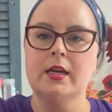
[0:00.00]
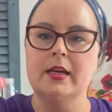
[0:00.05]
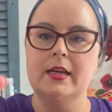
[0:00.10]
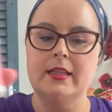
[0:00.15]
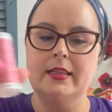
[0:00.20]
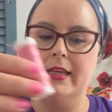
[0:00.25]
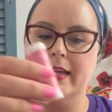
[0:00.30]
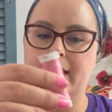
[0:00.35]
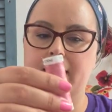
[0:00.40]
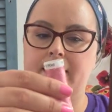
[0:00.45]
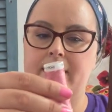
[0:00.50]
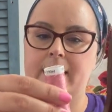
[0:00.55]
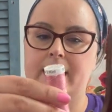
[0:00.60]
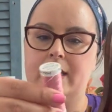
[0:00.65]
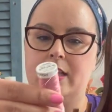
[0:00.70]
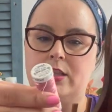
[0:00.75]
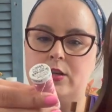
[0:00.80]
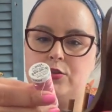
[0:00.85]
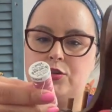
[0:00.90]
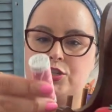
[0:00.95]
like the
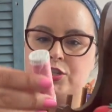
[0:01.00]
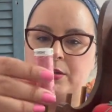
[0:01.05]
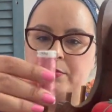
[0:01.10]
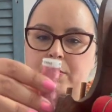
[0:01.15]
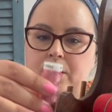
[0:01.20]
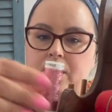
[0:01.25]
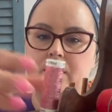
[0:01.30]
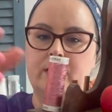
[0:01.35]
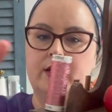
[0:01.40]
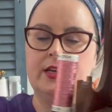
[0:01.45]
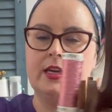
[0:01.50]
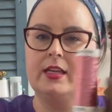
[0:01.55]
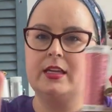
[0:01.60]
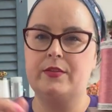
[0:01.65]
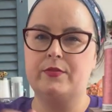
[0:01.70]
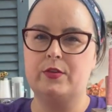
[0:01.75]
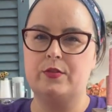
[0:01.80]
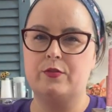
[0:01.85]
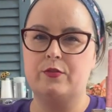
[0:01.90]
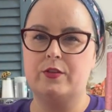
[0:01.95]
Hello Shimmer can
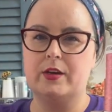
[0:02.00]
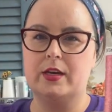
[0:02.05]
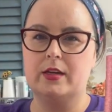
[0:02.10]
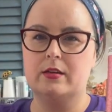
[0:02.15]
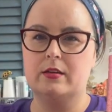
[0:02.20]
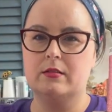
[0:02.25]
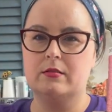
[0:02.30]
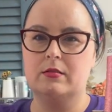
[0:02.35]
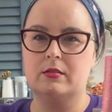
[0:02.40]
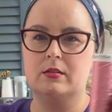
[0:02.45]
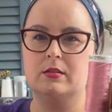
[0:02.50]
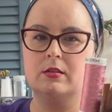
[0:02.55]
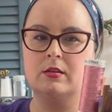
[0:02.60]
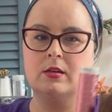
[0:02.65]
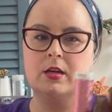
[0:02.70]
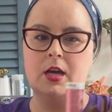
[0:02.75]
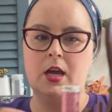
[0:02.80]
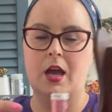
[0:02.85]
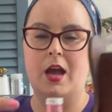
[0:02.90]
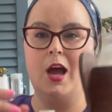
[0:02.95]
even fit
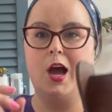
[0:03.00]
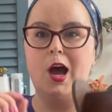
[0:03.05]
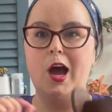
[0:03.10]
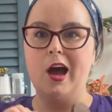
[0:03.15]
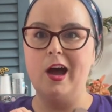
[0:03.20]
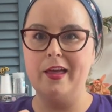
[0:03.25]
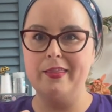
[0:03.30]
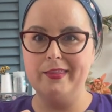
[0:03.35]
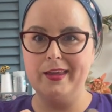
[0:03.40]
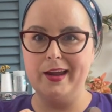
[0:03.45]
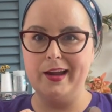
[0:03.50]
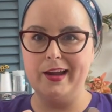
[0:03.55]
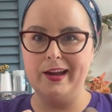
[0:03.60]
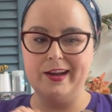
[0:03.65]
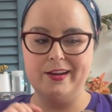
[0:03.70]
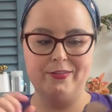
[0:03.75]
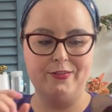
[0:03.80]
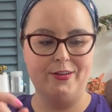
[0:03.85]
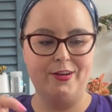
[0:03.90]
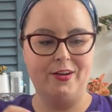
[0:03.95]
on
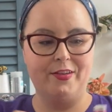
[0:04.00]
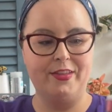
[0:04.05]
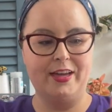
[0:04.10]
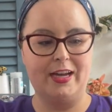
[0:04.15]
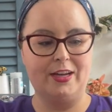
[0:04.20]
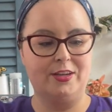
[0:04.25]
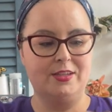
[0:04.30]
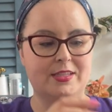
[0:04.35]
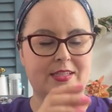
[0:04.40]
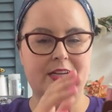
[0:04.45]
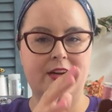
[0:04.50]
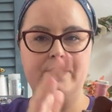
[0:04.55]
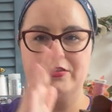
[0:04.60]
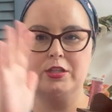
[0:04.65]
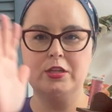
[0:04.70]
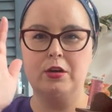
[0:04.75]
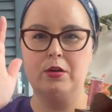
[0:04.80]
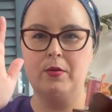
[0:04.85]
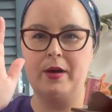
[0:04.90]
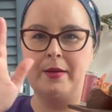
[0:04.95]
there for all that good stuff.
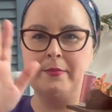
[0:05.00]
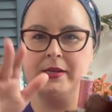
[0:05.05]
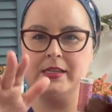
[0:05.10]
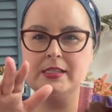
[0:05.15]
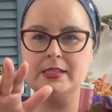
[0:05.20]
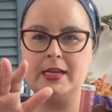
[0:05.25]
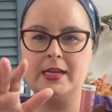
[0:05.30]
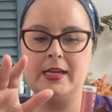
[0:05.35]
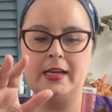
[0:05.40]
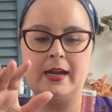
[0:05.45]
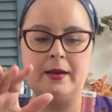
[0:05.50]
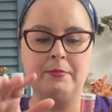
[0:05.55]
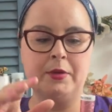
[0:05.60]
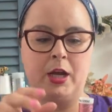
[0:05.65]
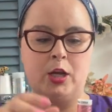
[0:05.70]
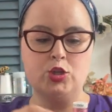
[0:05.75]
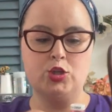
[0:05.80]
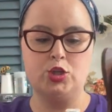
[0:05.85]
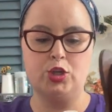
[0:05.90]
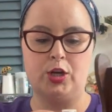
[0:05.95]
So I'm excited. I'm
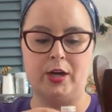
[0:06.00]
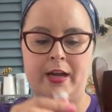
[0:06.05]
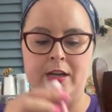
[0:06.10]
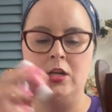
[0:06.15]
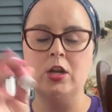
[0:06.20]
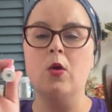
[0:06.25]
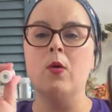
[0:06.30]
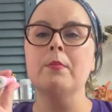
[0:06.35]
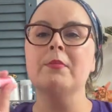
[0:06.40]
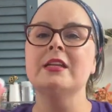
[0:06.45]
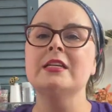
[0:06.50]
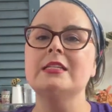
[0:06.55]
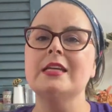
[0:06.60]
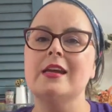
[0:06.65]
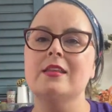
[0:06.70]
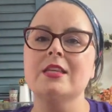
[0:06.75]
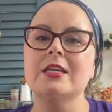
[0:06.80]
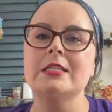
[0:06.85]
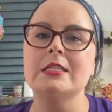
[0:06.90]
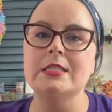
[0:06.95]
not sure. I know I'm going to
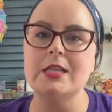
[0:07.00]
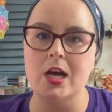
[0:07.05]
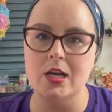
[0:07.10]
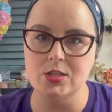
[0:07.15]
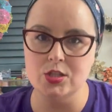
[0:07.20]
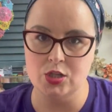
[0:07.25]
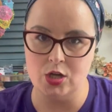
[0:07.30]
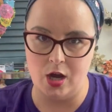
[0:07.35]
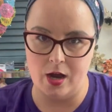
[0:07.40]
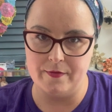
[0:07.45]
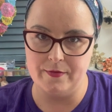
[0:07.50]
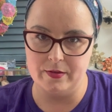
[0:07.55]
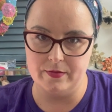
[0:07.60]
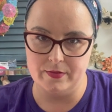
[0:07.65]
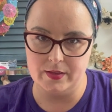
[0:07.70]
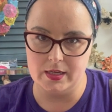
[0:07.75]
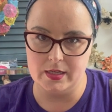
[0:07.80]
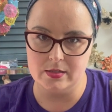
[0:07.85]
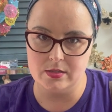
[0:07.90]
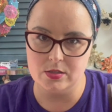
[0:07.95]
take the dust off
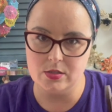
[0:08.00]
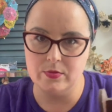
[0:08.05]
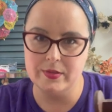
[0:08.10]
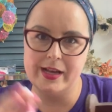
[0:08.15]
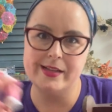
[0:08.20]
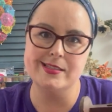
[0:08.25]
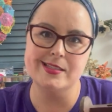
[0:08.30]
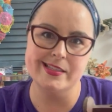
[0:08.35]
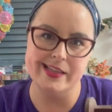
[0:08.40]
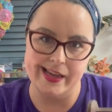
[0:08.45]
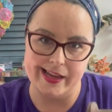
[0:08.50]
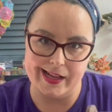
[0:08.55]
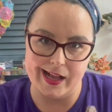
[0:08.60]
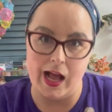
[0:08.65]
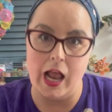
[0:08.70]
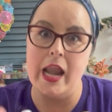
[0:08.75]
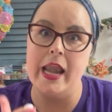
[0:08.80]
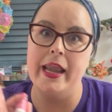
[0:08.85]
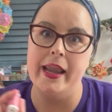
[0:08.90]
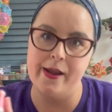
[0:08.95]
of this. So that's like
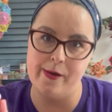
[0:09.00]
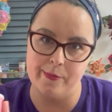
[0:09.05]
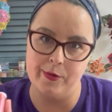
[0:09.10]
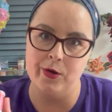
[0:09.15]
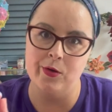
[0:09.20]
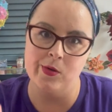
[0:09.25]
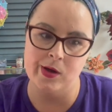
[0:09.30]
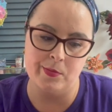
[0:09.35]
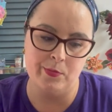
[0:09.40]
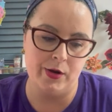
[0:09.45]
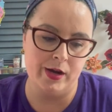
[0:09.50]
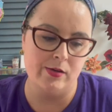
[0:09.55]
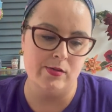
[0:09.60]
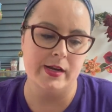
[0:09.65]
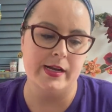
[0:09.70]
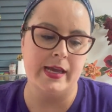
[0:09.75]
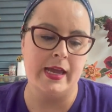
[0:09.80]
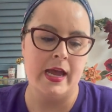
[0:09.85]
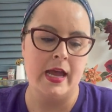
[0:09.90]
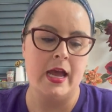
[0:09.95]
number one
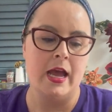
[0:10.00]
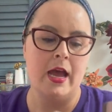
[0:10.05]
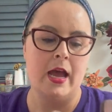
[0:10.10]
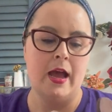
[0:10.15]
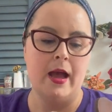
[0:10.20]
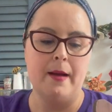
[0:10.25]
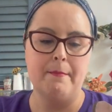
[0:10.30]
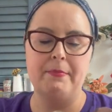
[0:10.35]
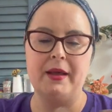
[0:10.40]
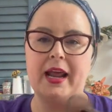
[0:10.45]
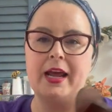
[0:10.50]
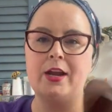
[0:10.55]
priority, but